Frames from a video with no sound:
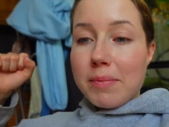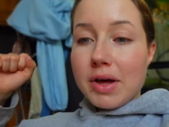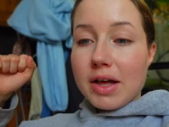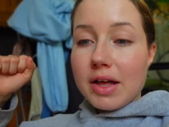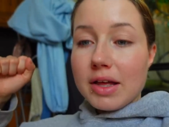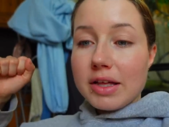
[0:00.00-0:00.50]

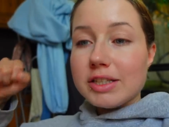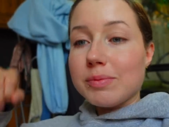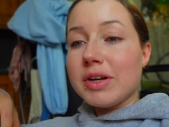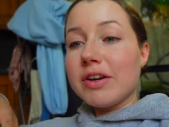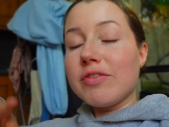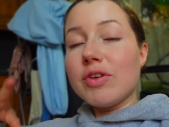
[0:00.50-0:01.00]
But it's
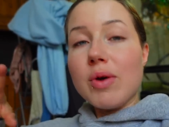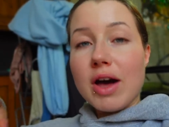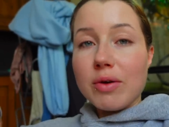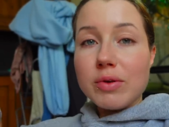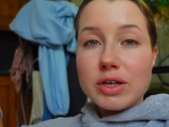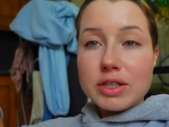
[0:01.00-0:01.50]
been a few
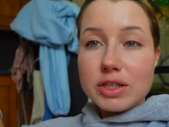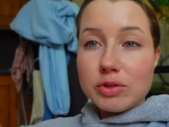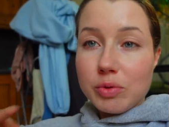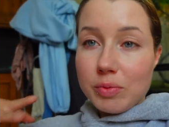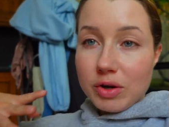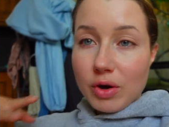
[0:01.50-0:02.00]
hours since
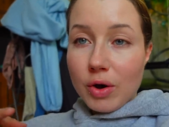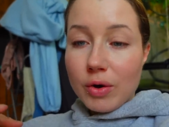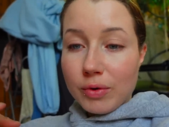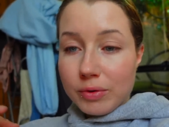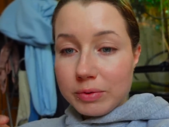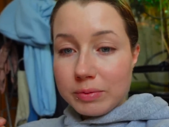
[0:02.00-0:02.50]
we've been
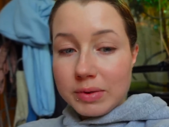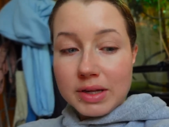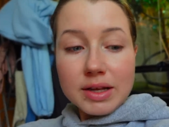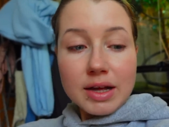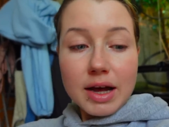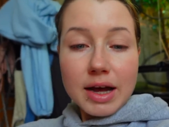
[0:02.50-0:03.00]
home.
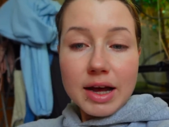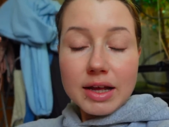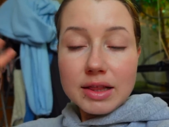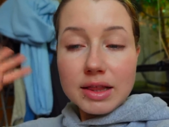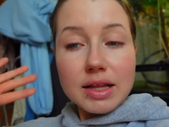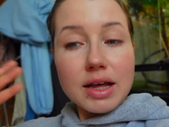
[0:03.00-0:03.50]
I
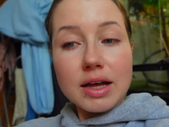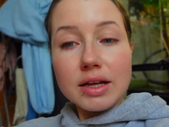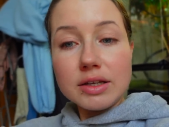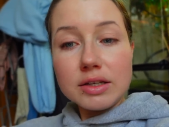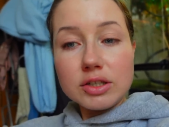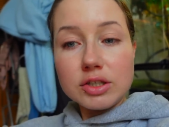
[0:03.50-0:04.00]
had
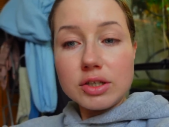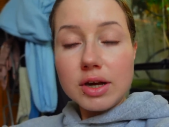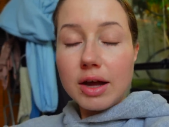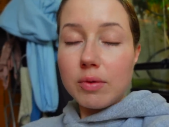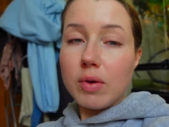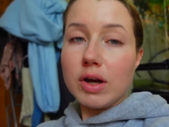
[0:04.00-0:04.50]
lunch.
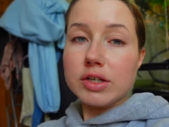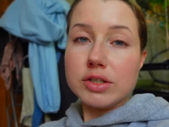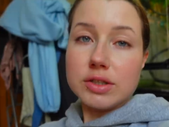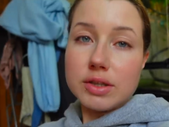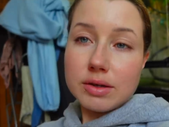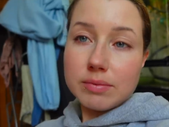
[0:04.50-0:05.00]
I watched
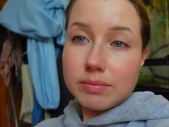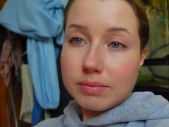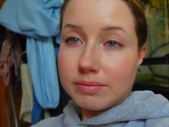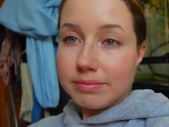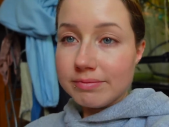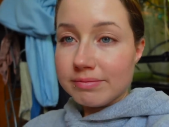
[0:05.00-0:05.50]

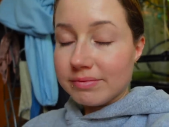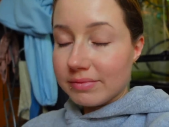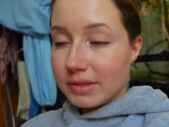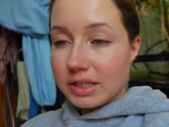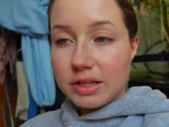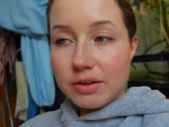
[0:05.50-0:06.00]
some
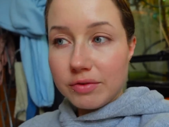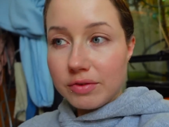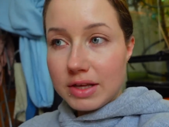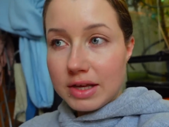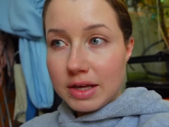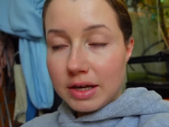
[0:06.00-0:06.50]

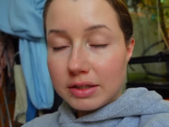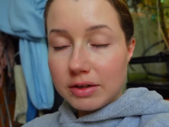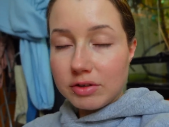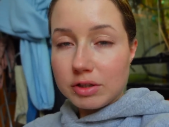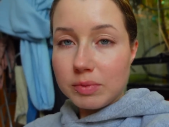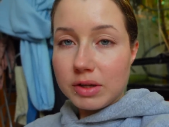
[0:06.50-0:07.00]
TV So
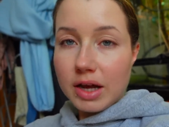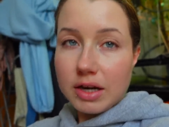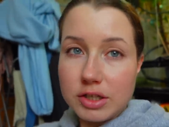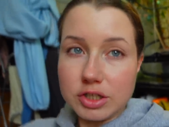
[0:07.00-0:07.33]
I've just been kind of